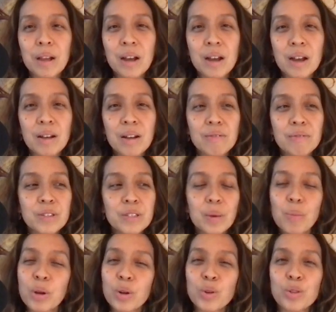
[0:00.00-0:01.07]
of
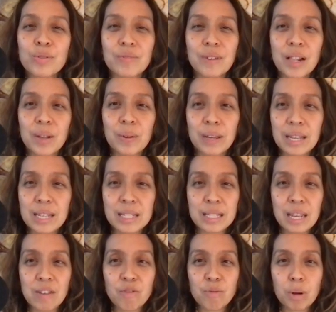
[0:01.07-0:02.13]
someone who's following his
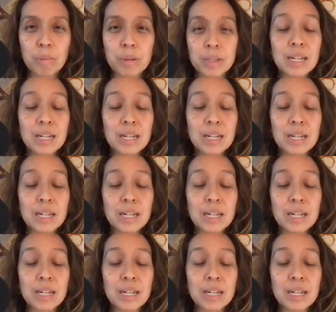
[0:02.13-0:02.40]
life's purpose.